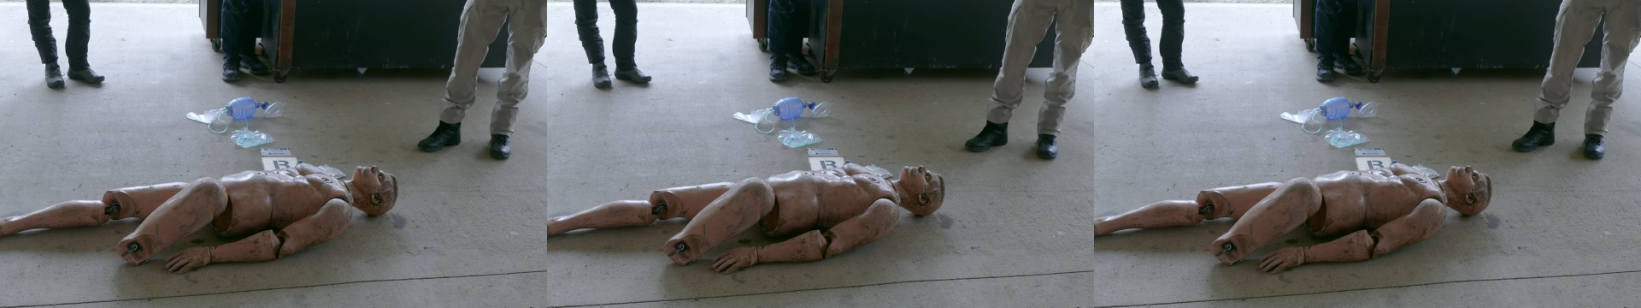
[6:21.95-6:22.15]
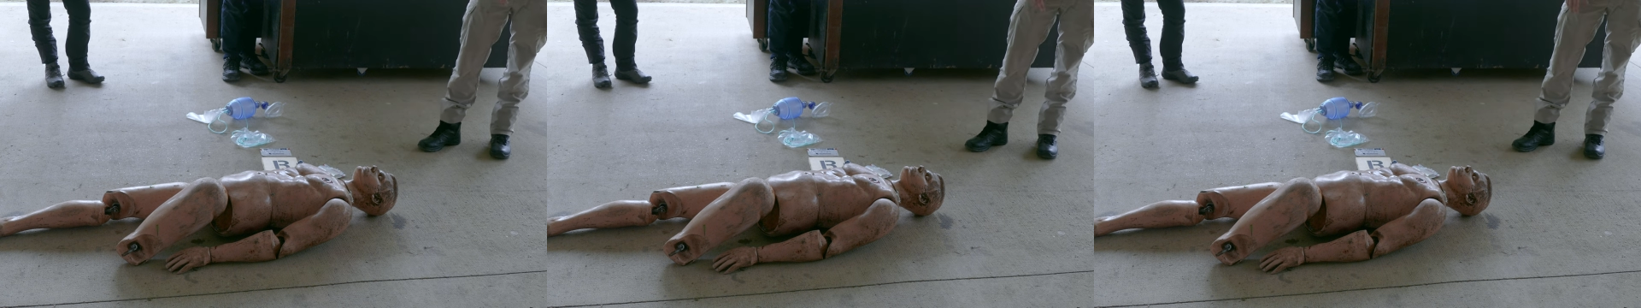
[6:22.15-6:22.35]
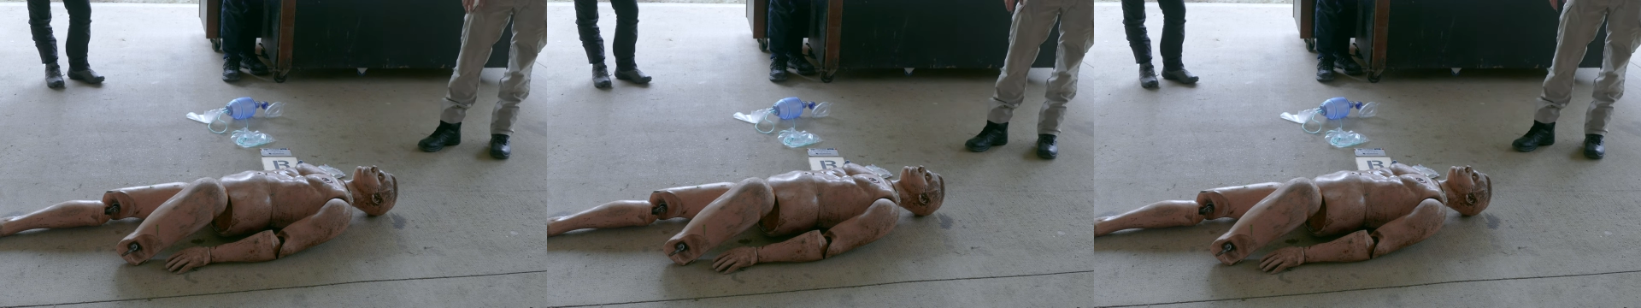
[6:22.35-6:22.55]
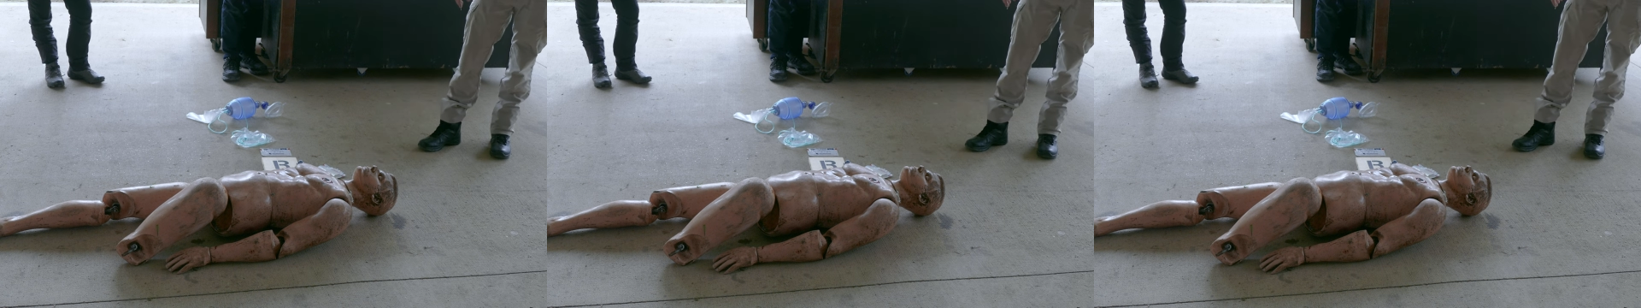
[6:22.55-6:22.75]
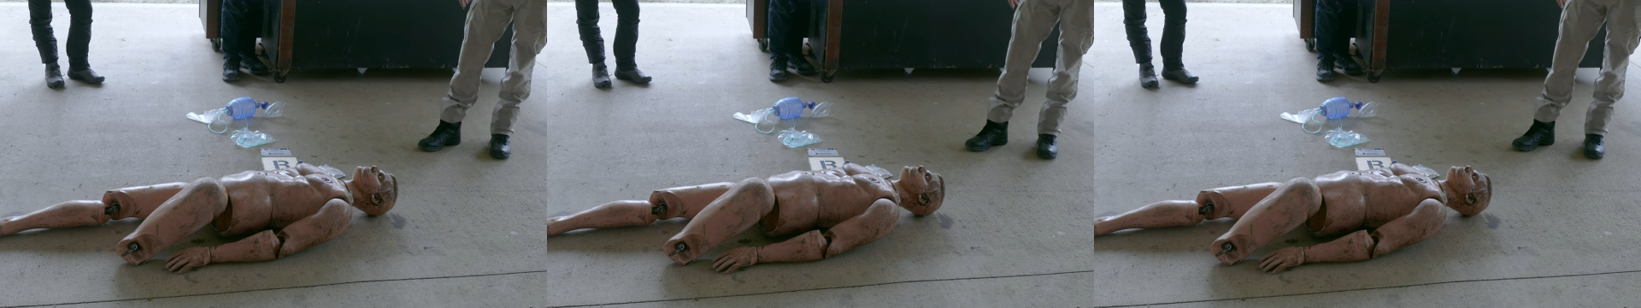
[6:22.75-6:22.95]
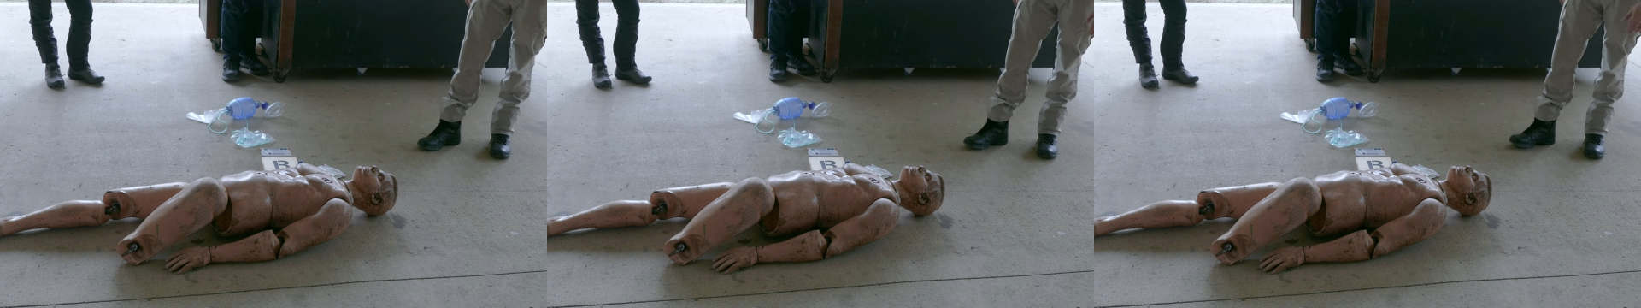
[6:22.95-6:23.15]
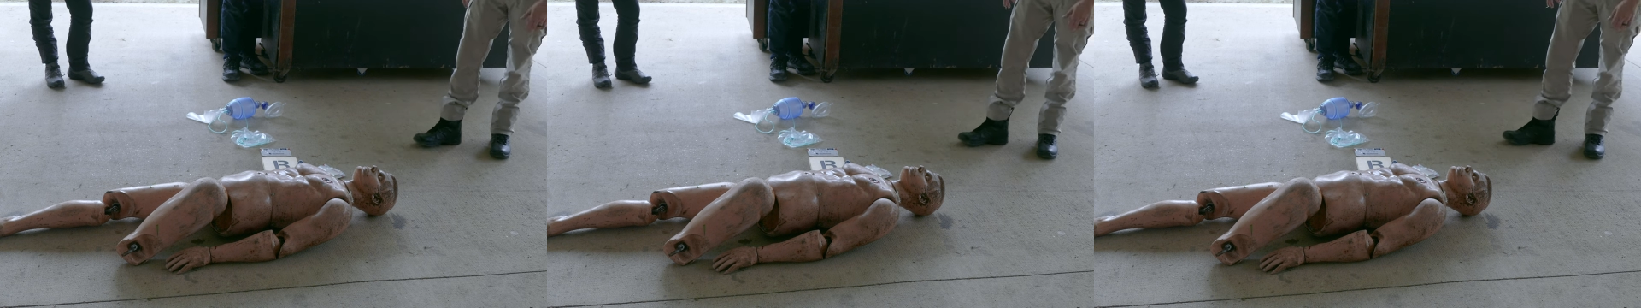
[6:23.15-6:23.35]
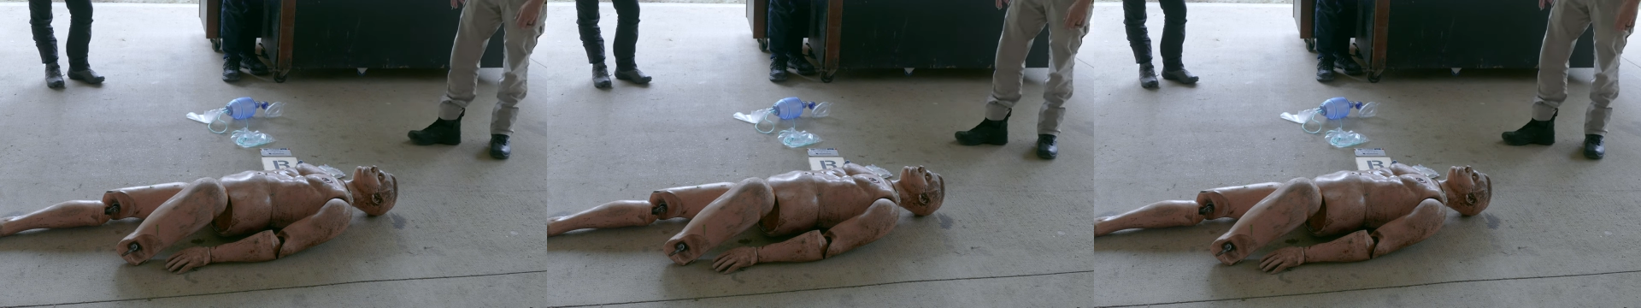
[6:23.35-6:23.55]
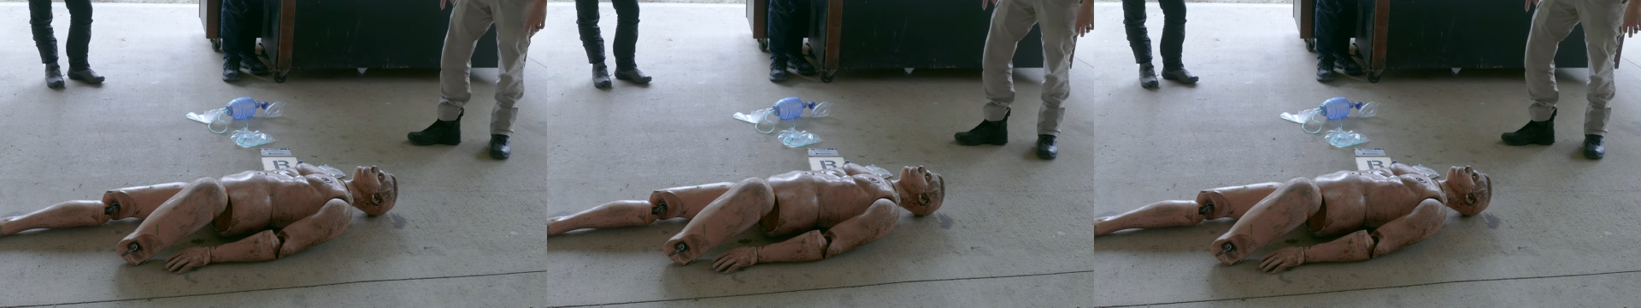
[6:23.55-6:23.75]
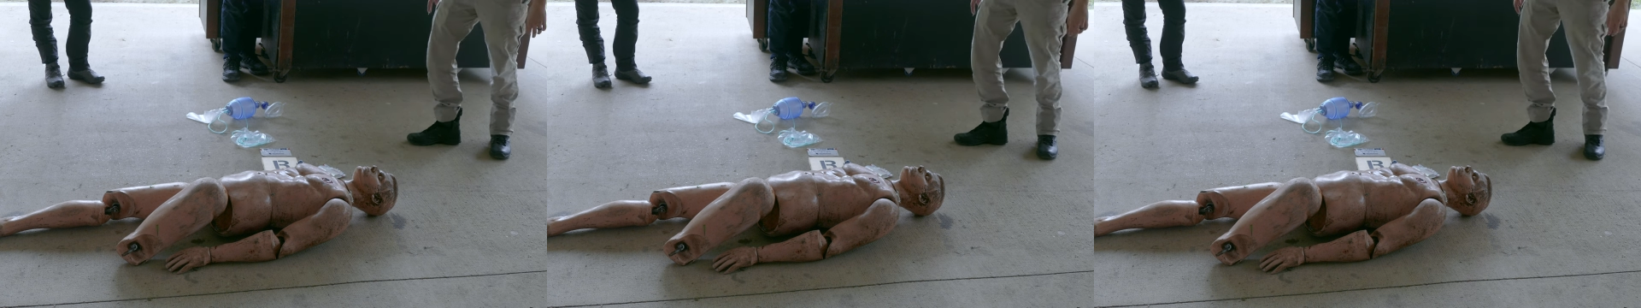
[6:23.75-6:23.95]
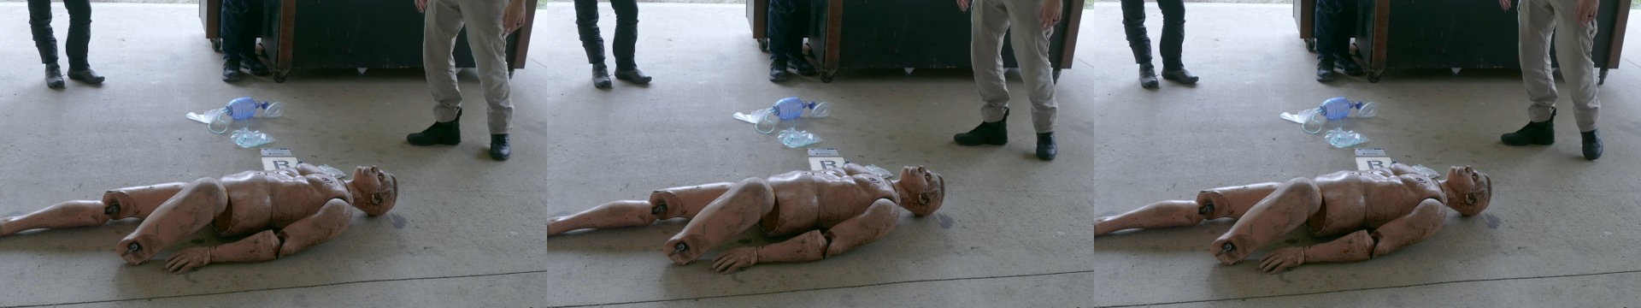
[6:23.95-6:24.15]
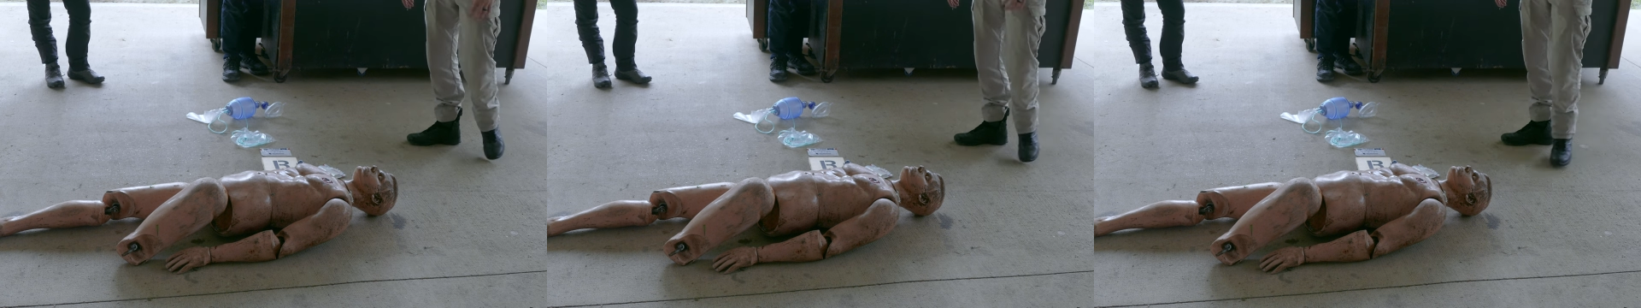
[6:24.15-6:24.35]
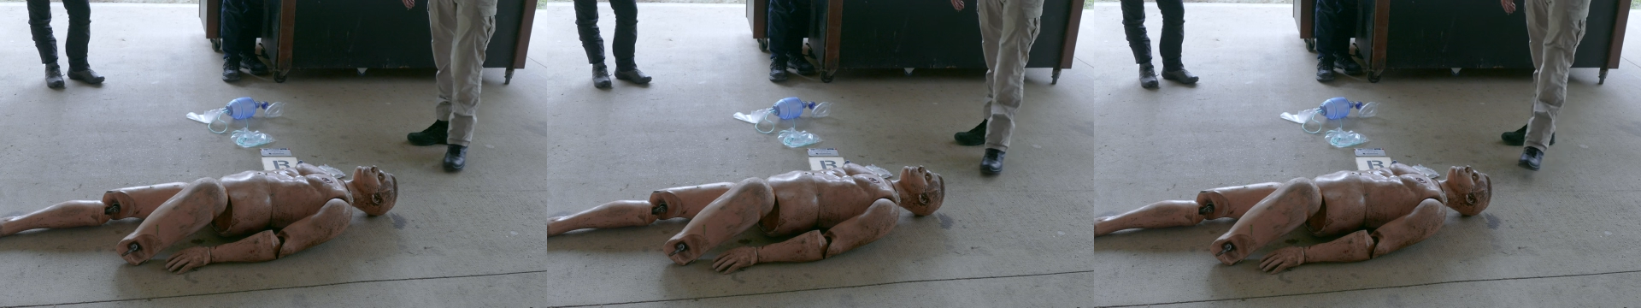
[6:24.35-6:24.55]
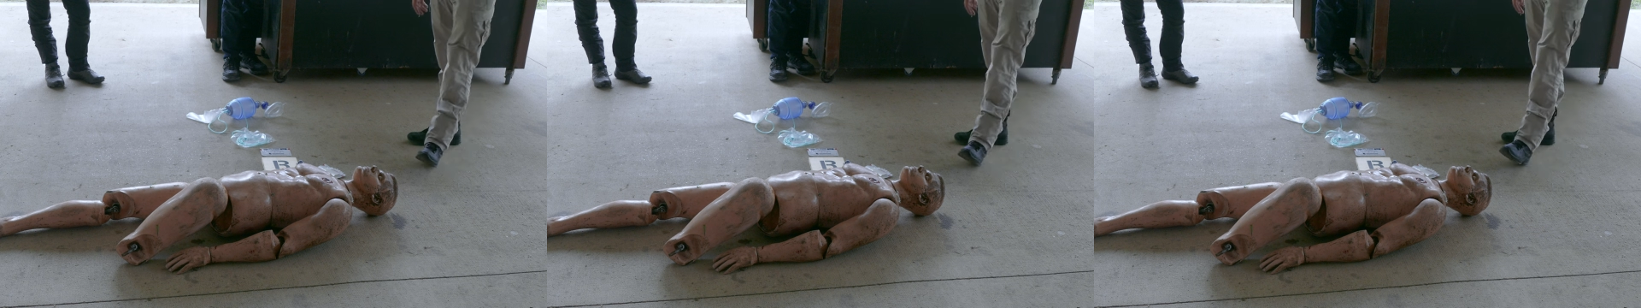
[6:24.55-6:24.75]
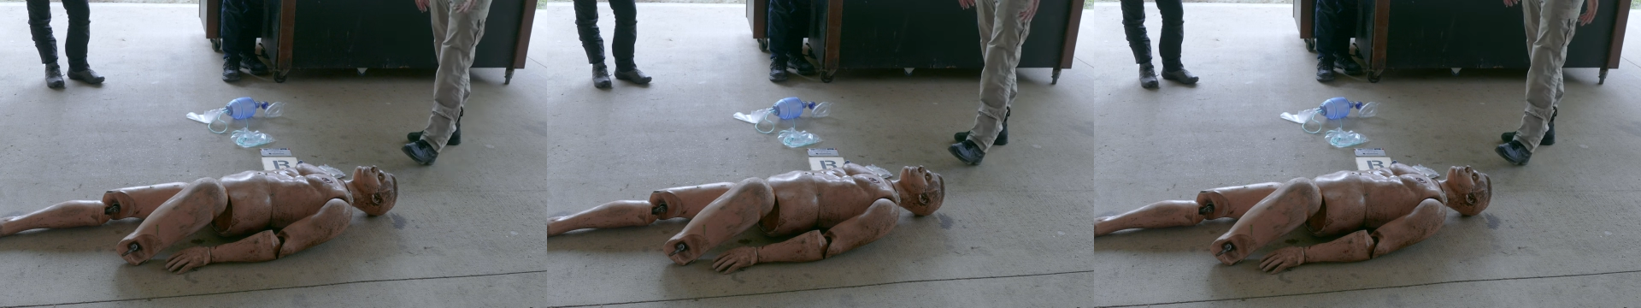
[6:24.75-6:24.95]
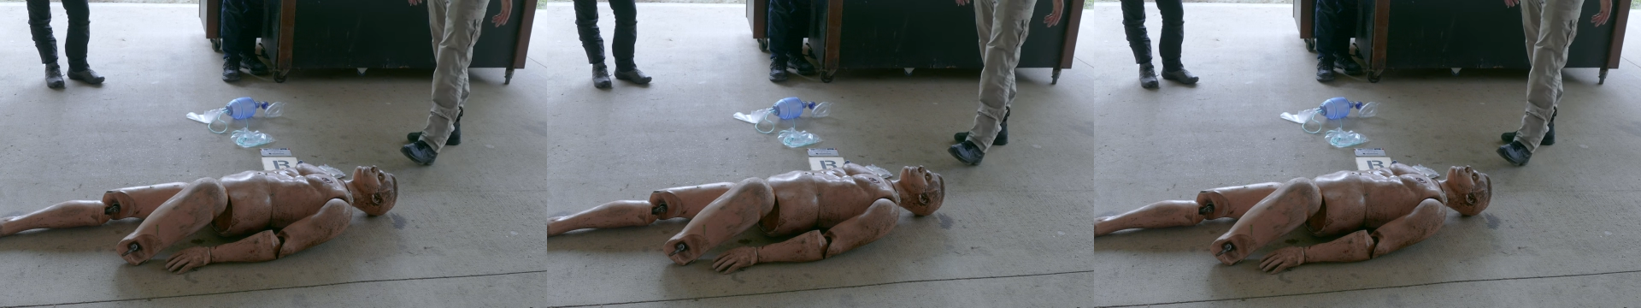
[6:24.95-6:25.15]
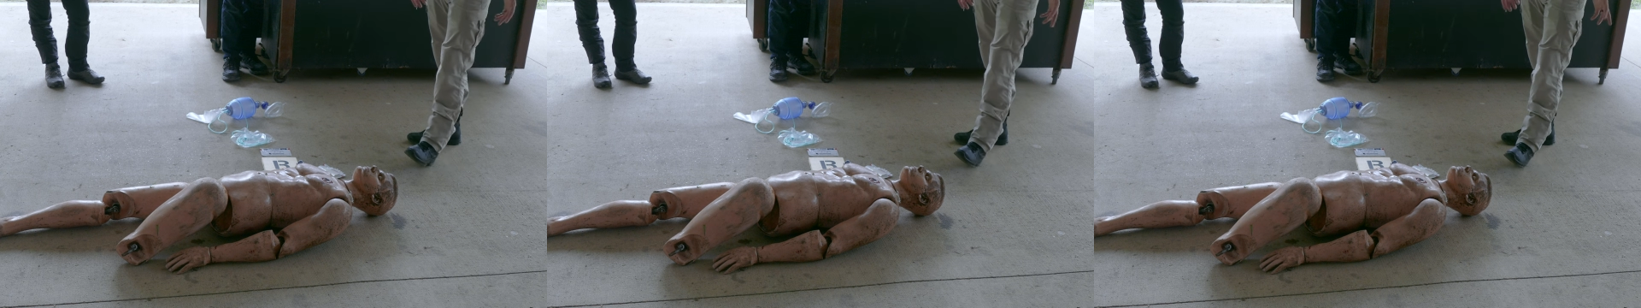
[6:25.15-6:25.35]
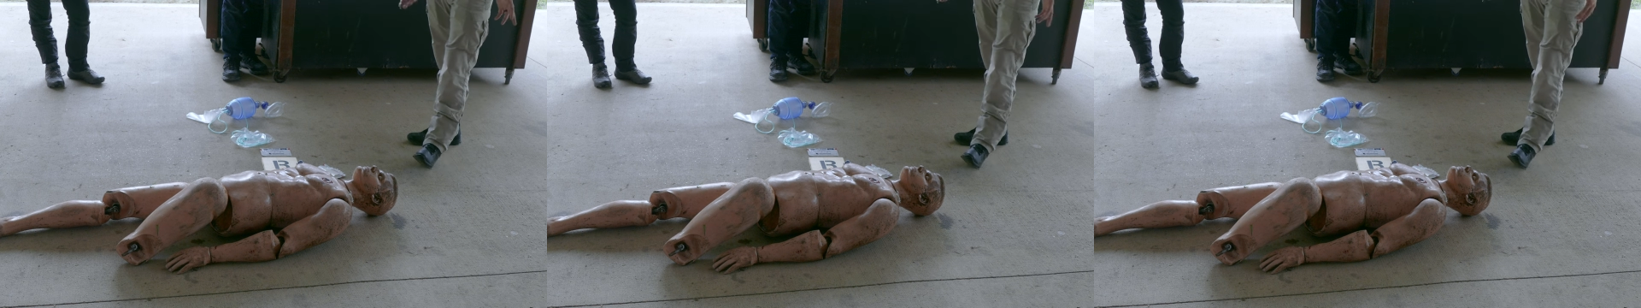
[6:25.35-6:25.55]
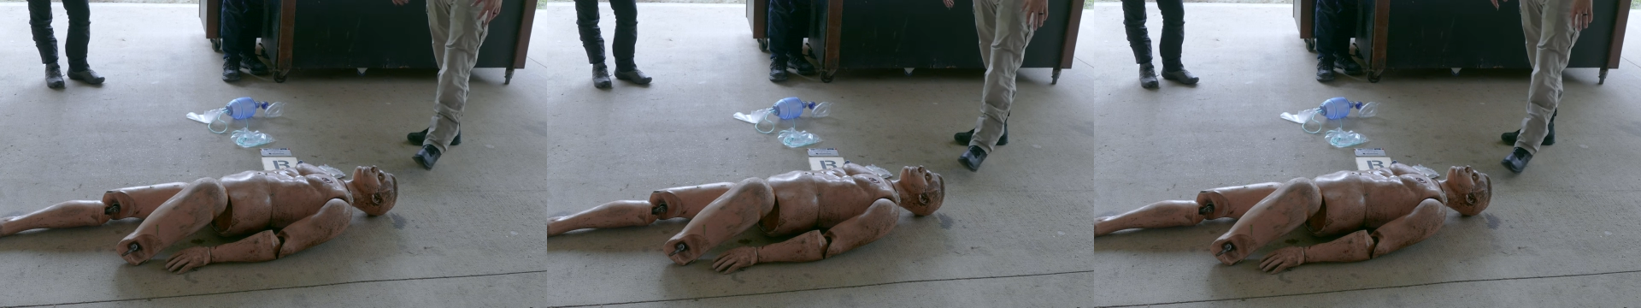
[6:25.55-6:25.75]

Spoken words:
[unreadable: no face in view]